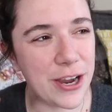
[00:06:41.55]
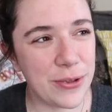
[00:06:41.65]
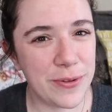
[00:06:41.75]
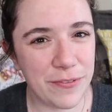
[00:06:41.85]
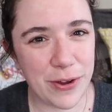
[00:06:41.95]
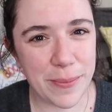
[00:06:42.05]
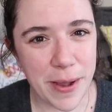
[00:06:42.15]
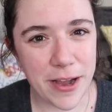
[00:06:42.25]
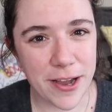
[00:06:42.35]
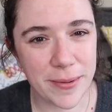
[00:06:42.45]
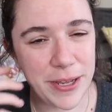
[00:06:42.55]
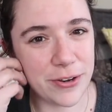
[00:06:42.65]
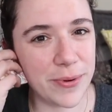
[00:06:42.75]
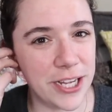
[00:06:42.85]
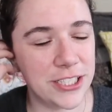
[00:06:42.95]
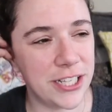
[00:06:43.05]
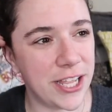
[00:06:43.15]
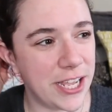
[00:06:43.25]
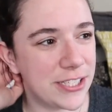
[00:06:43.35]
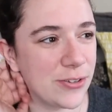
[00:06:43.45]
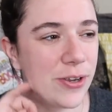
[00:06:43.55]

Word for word: Are you, if you're a mom and you're watching this,